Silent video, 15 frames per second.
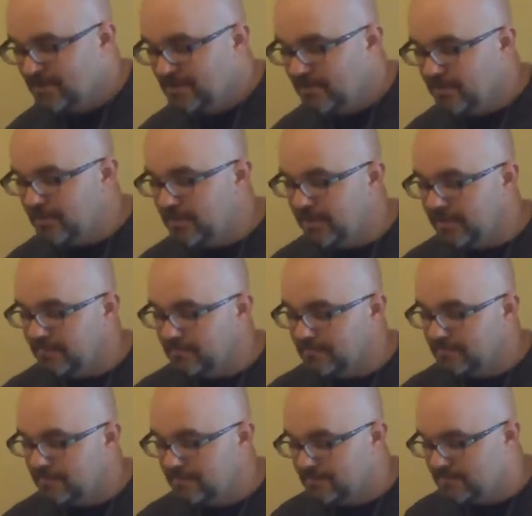Okay,
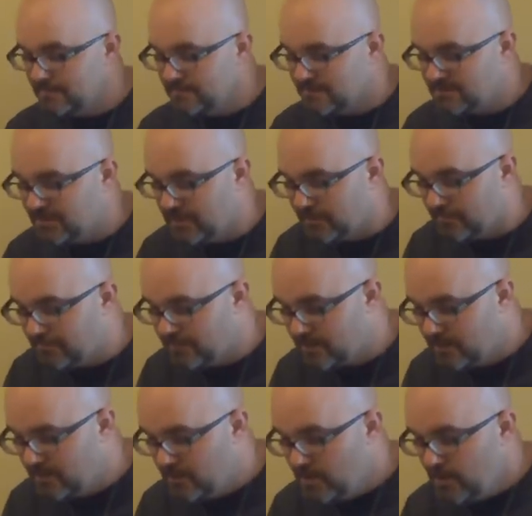so
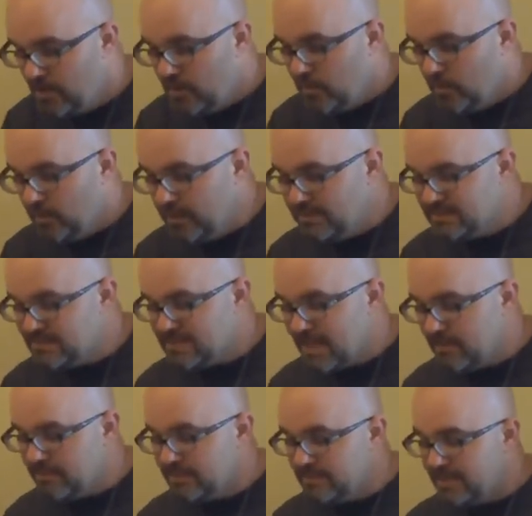one
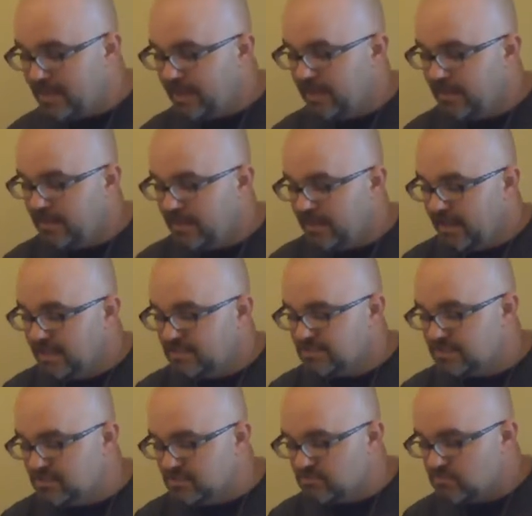Sabbath day, as
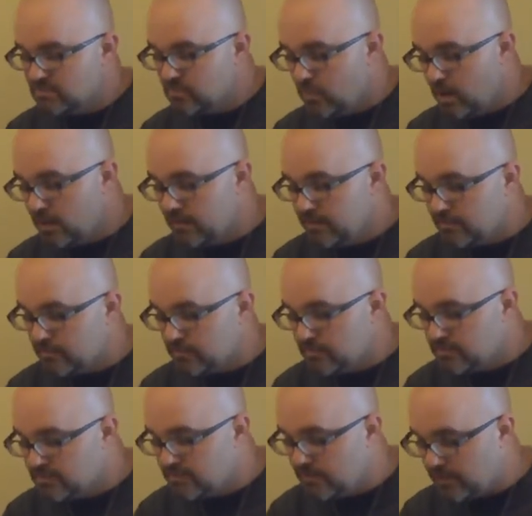Jesus was walking through
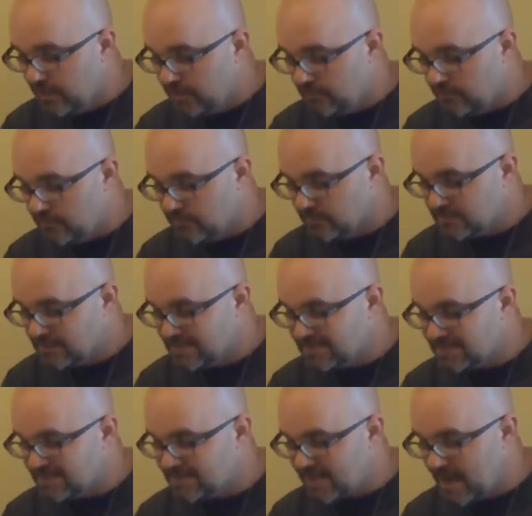some grain fields,
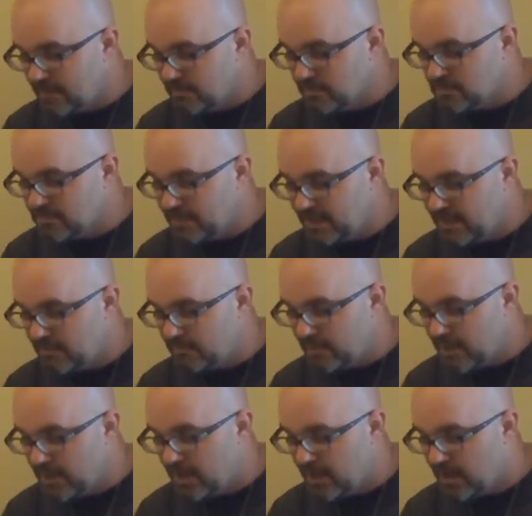his disciples began
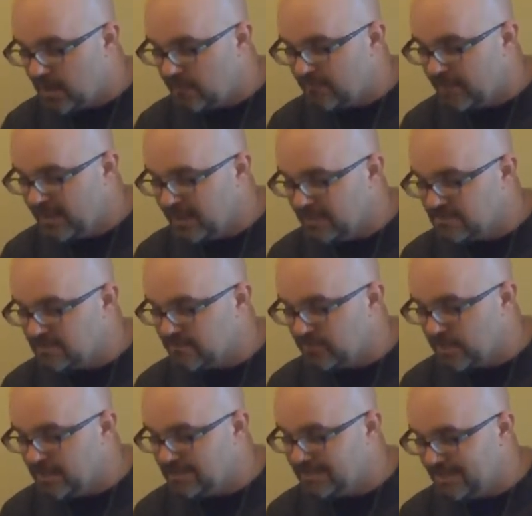breaking off heads of
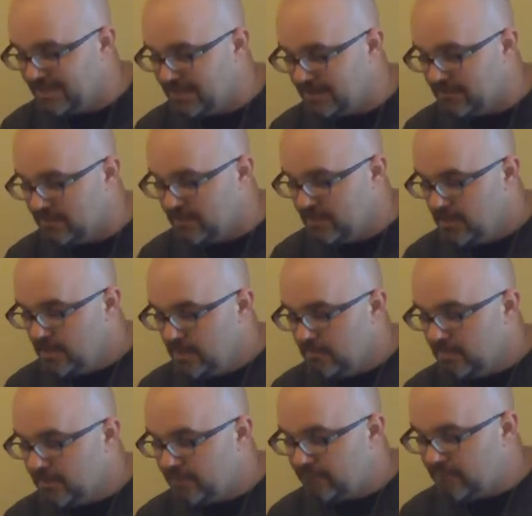grain to eat.
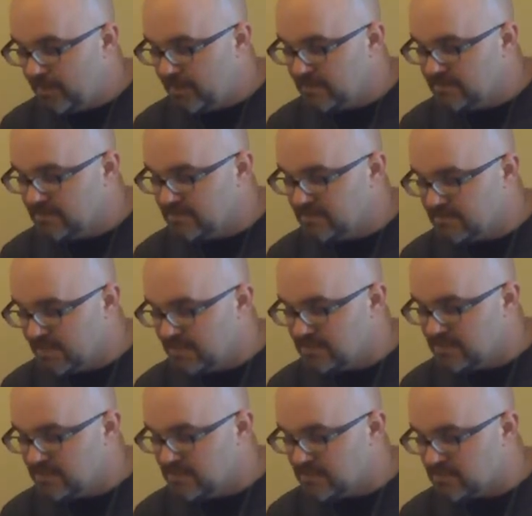But the Pharisees said
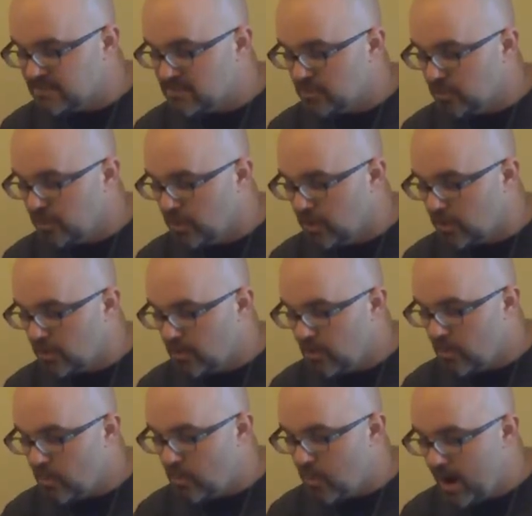to Jesus, look,
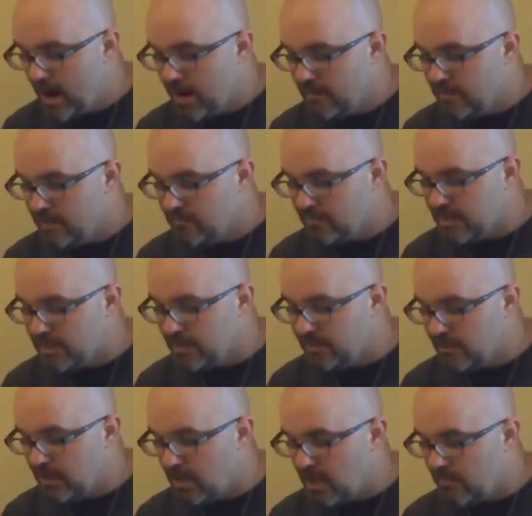why are they breaking
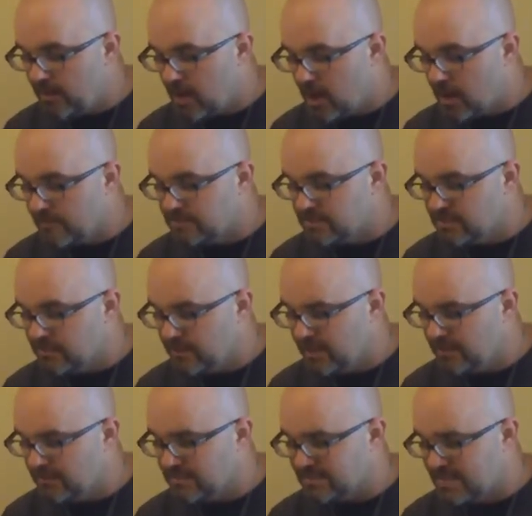the law by harvesting grain
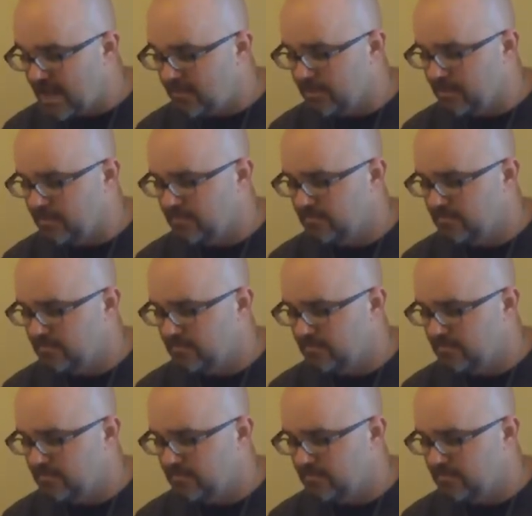on the Sabbath?